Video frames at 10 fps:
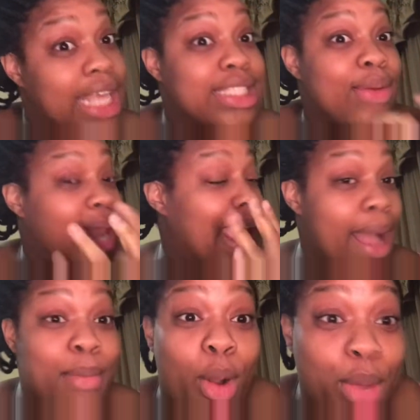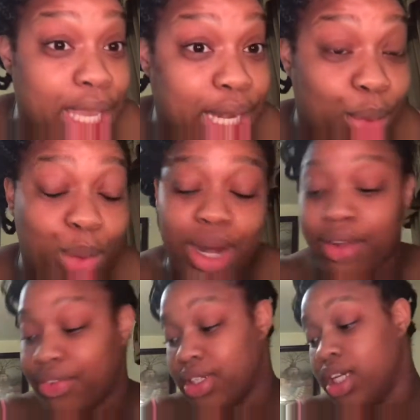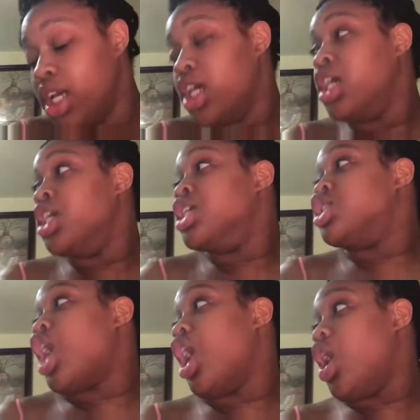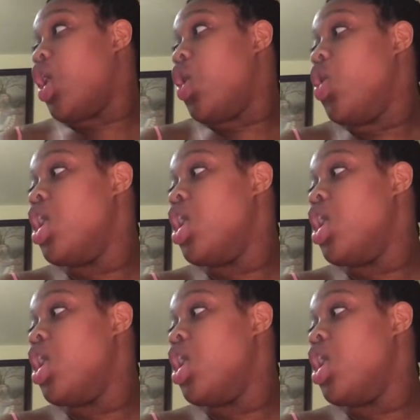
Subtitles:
So like, I'm gonna get it, whatever. So